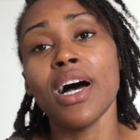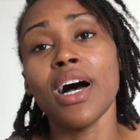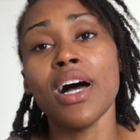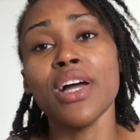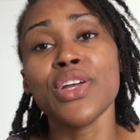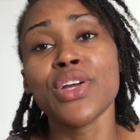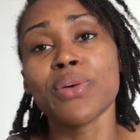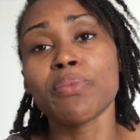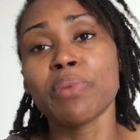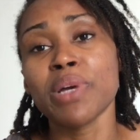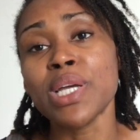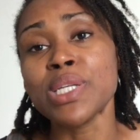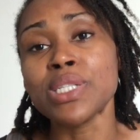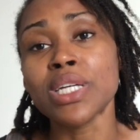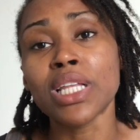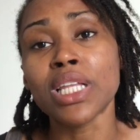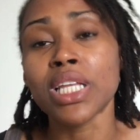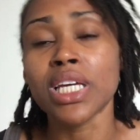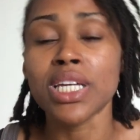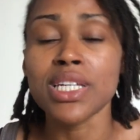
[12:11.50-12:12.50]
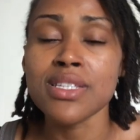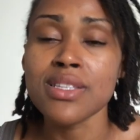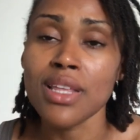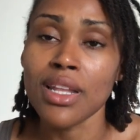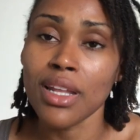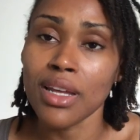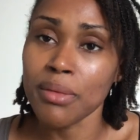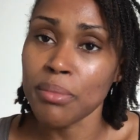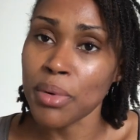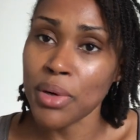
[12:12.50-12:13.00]
You're basically a
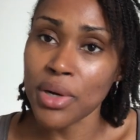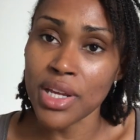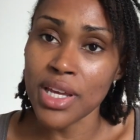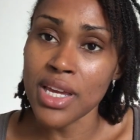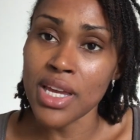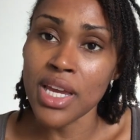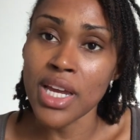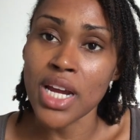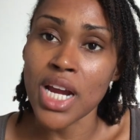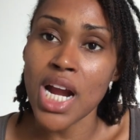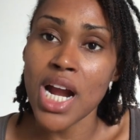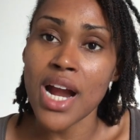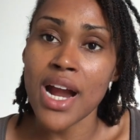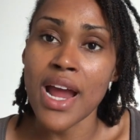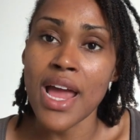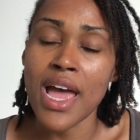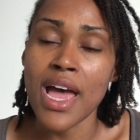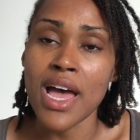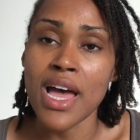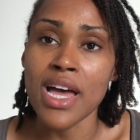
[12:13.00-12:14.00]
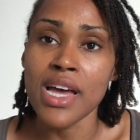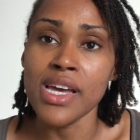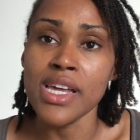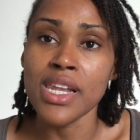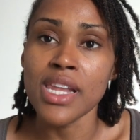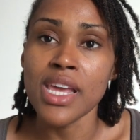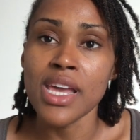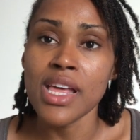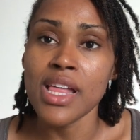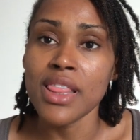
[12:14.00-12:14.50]
celebrity here, and
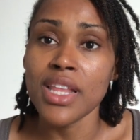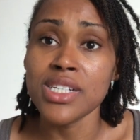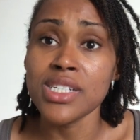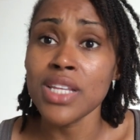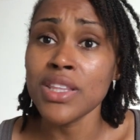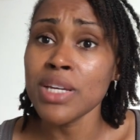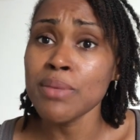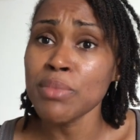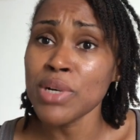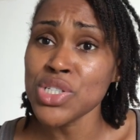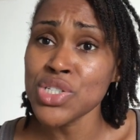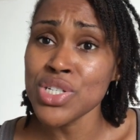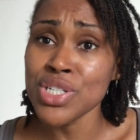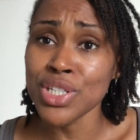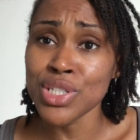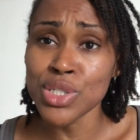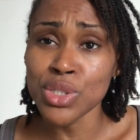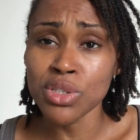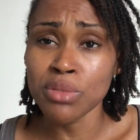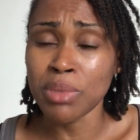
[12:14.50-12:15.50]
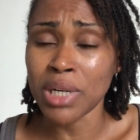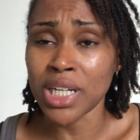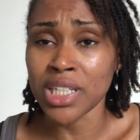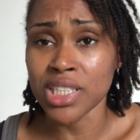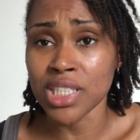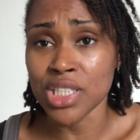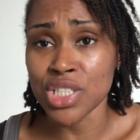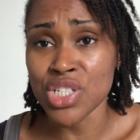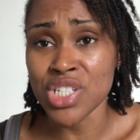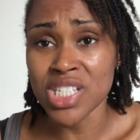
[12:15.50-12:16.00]
there's nothing much you can do about
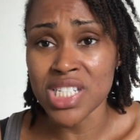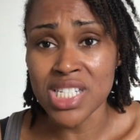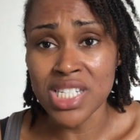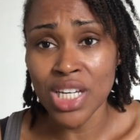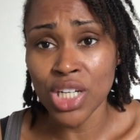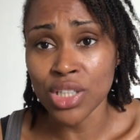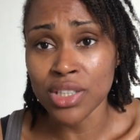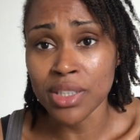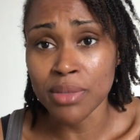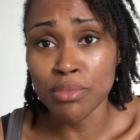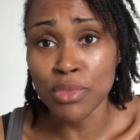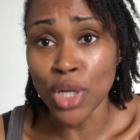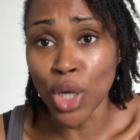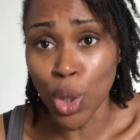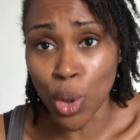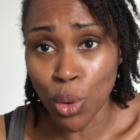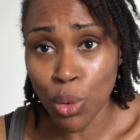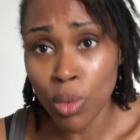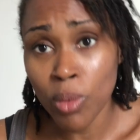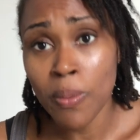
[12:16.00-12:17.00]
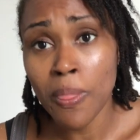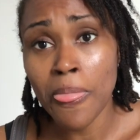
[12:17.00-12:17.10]
it. You can tell them no,